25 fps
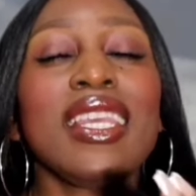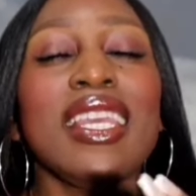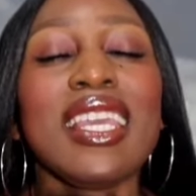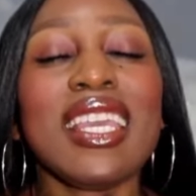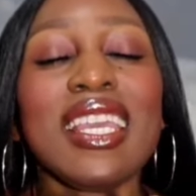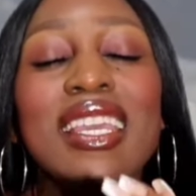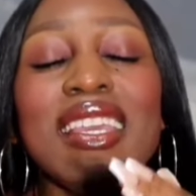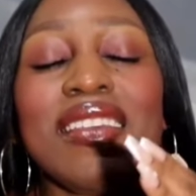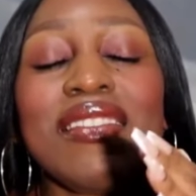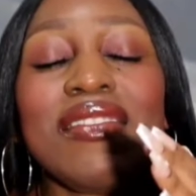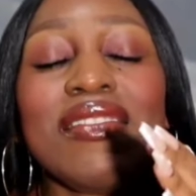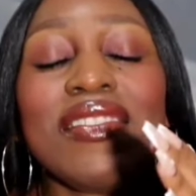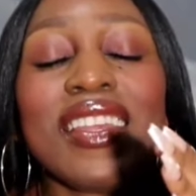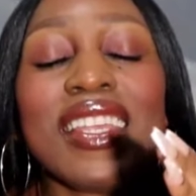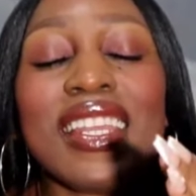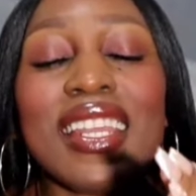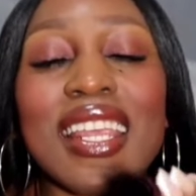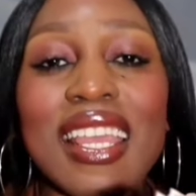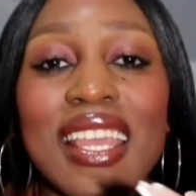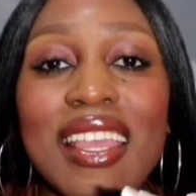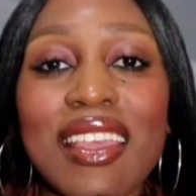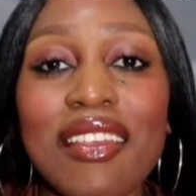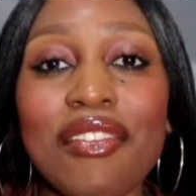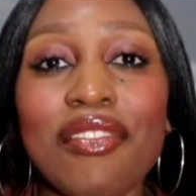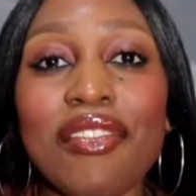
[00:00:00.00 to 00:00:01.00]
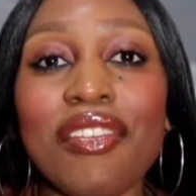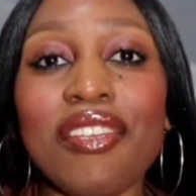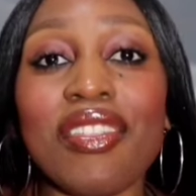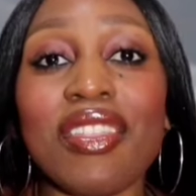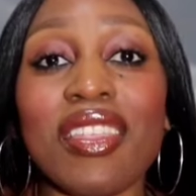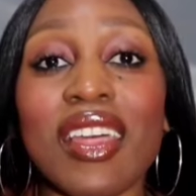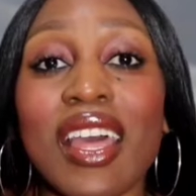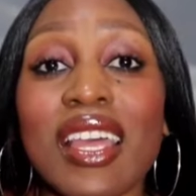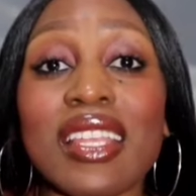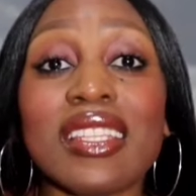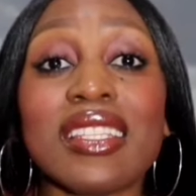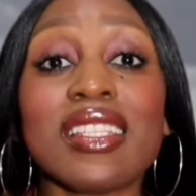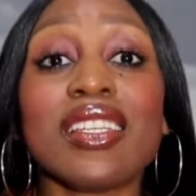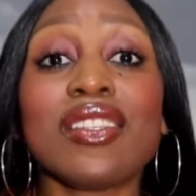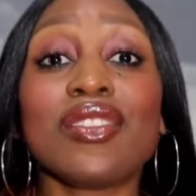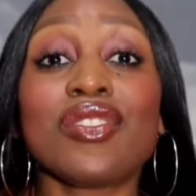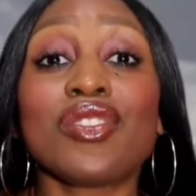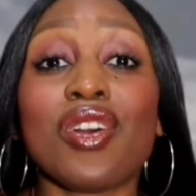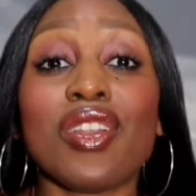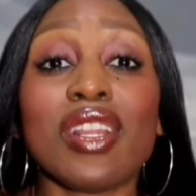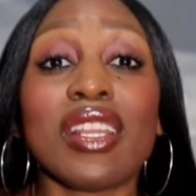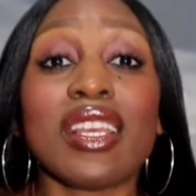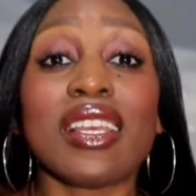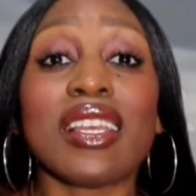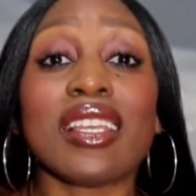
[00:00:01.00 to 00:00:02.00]
Even if thirty
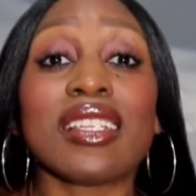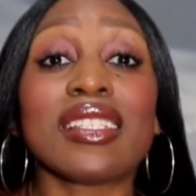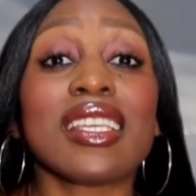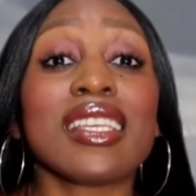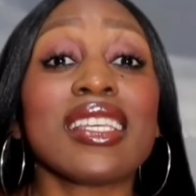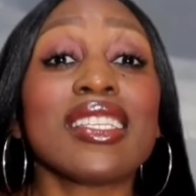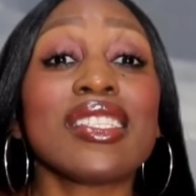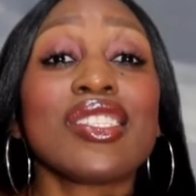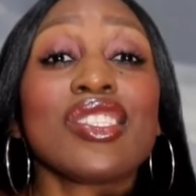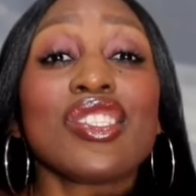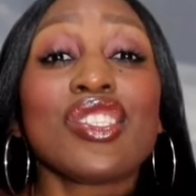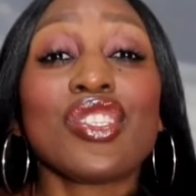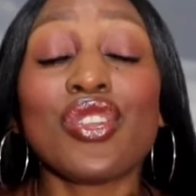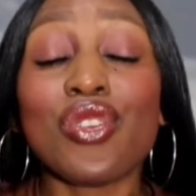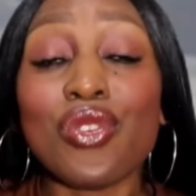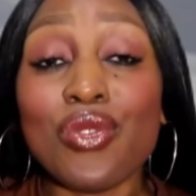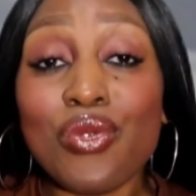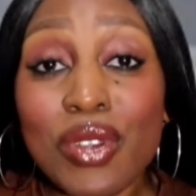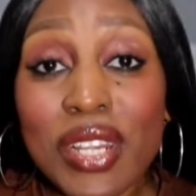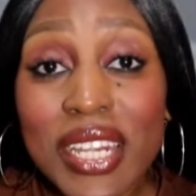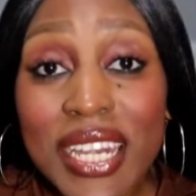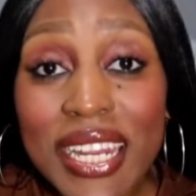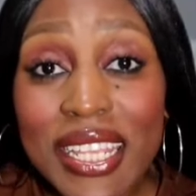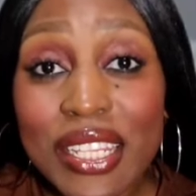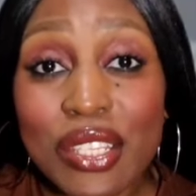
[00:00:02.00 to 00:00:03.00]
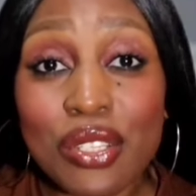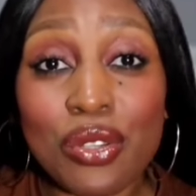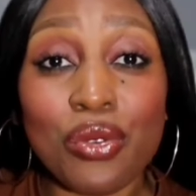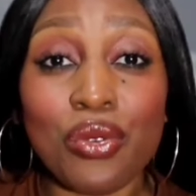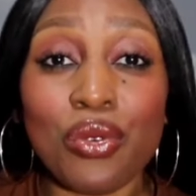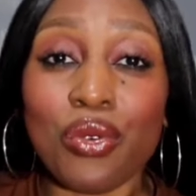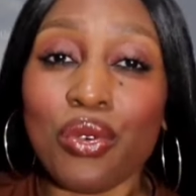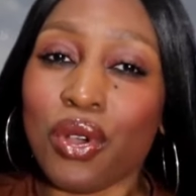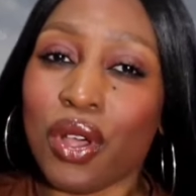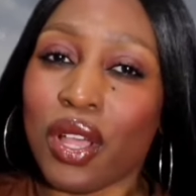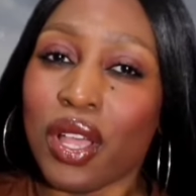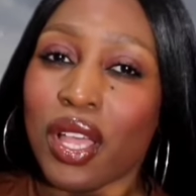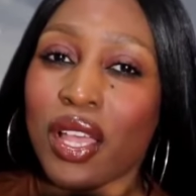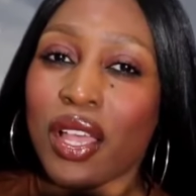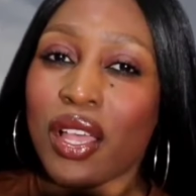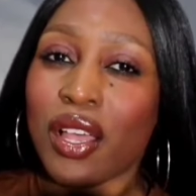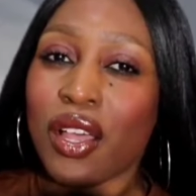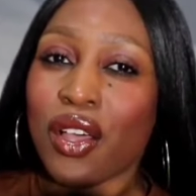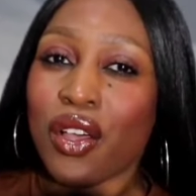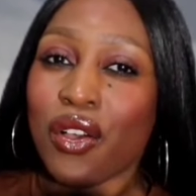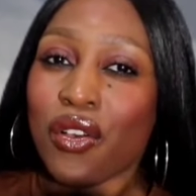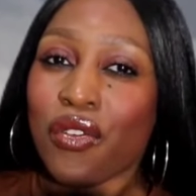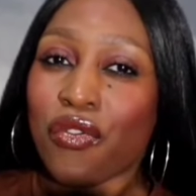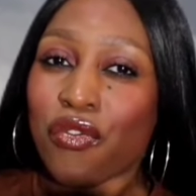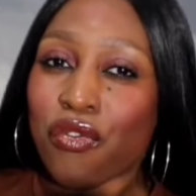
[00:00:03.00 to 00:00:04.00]
dollars is too little
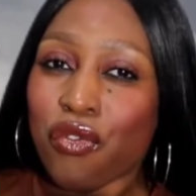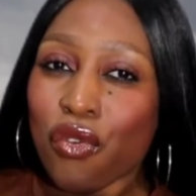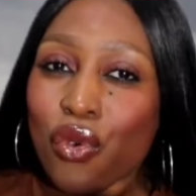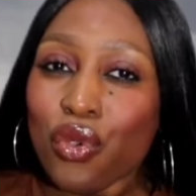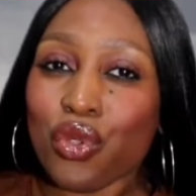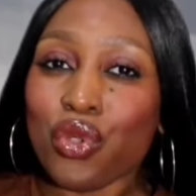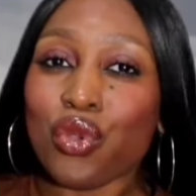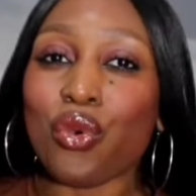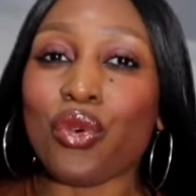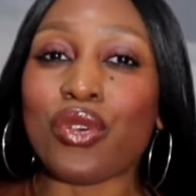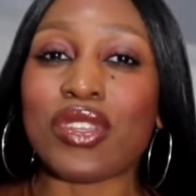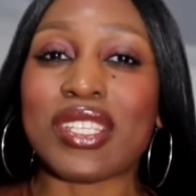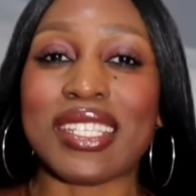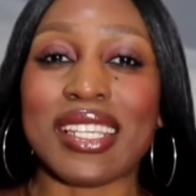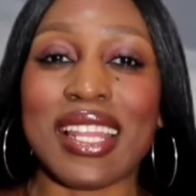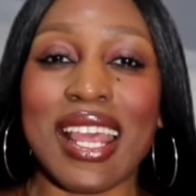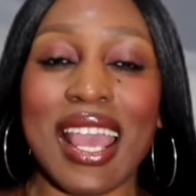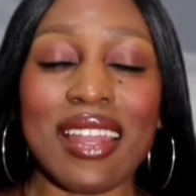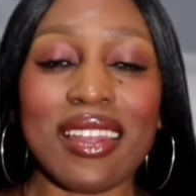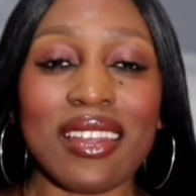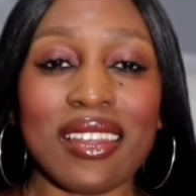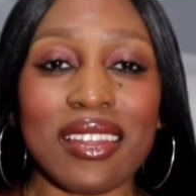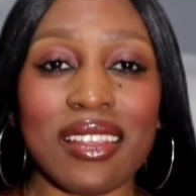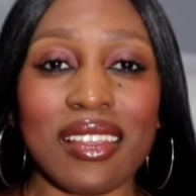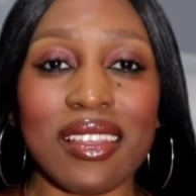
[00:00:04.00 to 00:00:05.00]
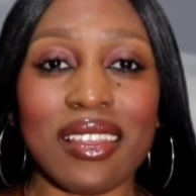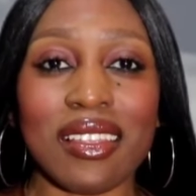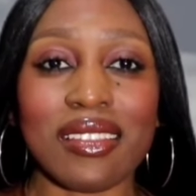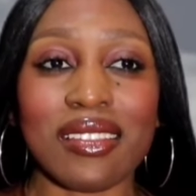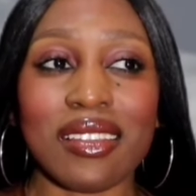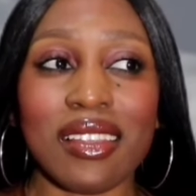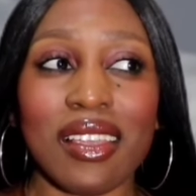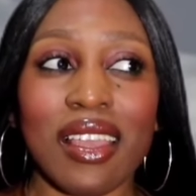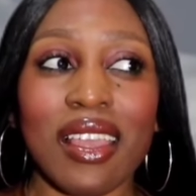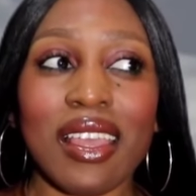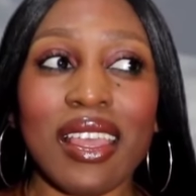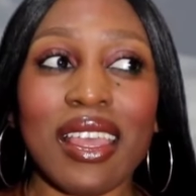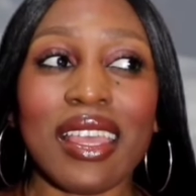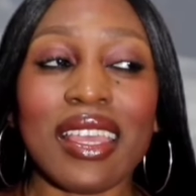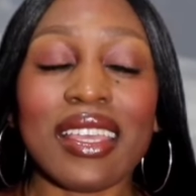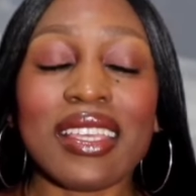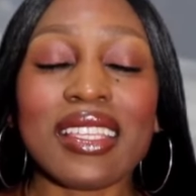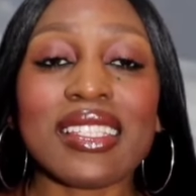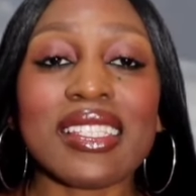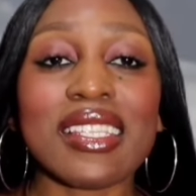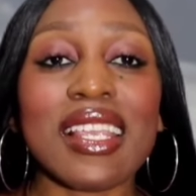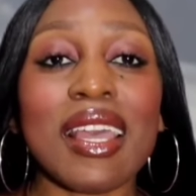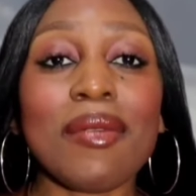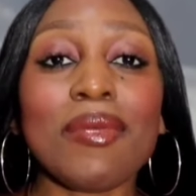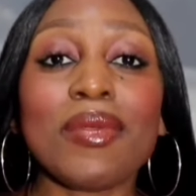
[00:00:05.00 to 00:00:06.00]
for your standards,
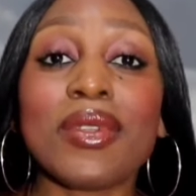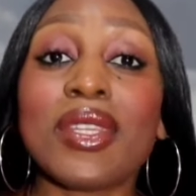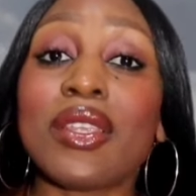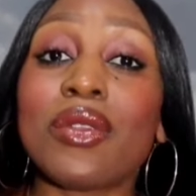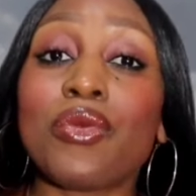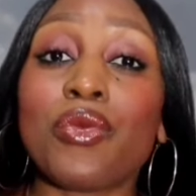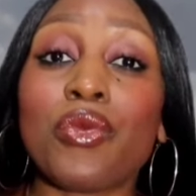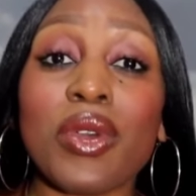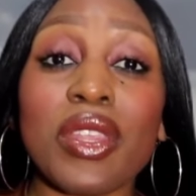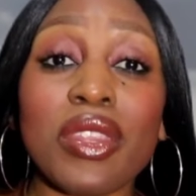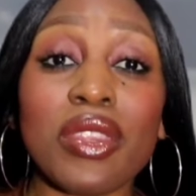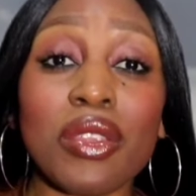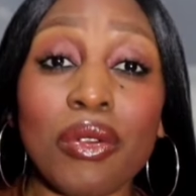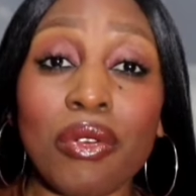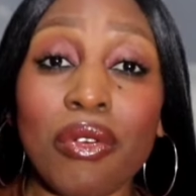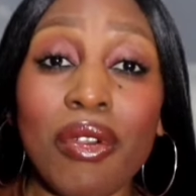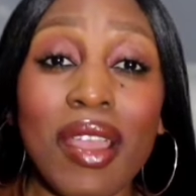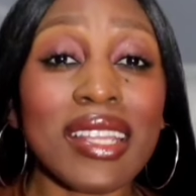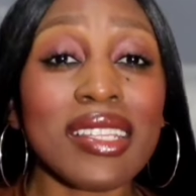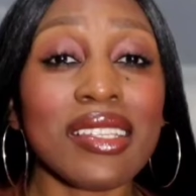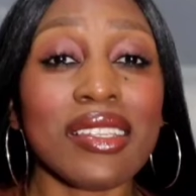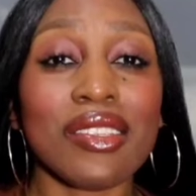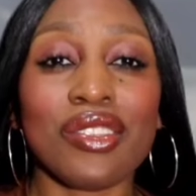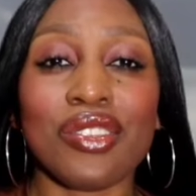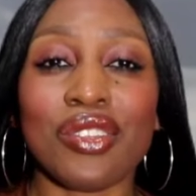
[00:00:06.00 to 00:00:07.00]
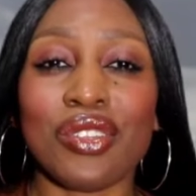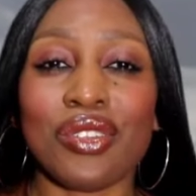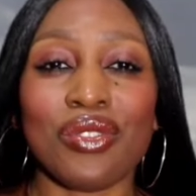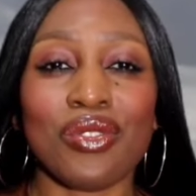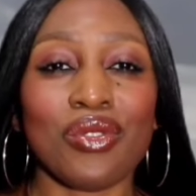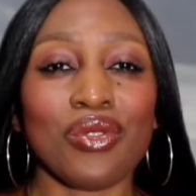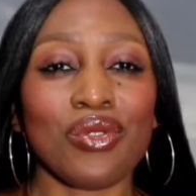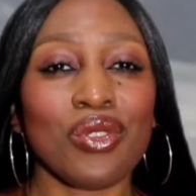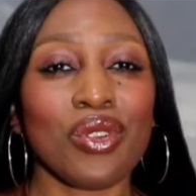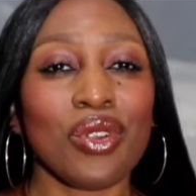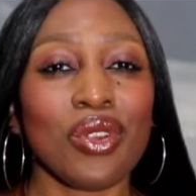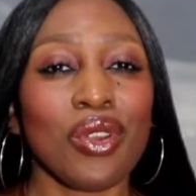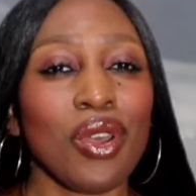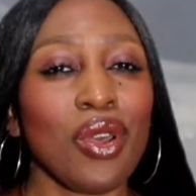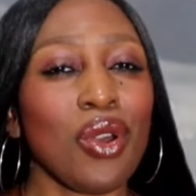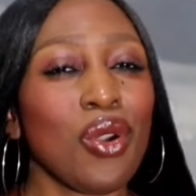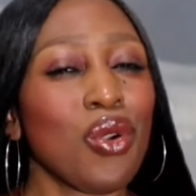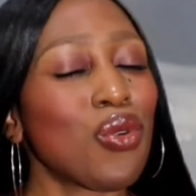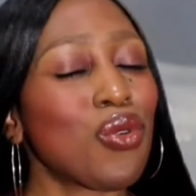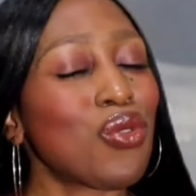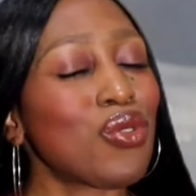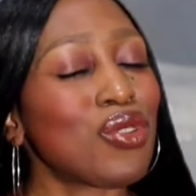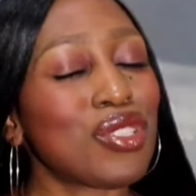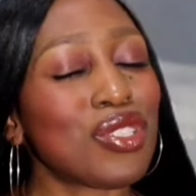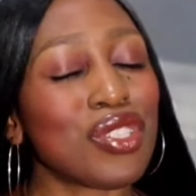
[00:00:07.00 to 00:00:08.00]
accept it with gratitude
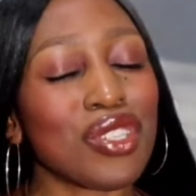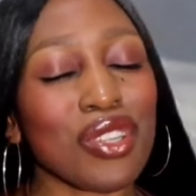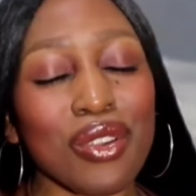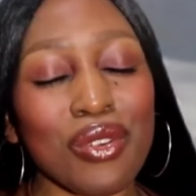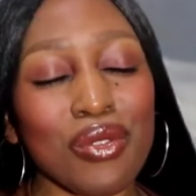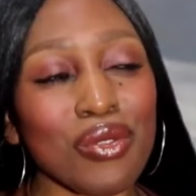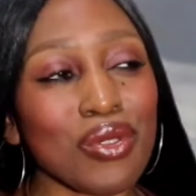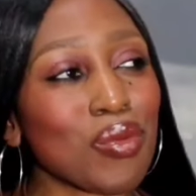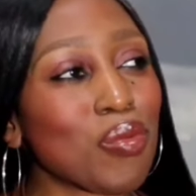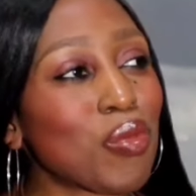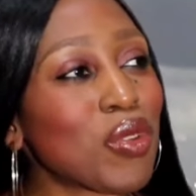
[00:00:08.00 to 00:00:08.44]
or don't.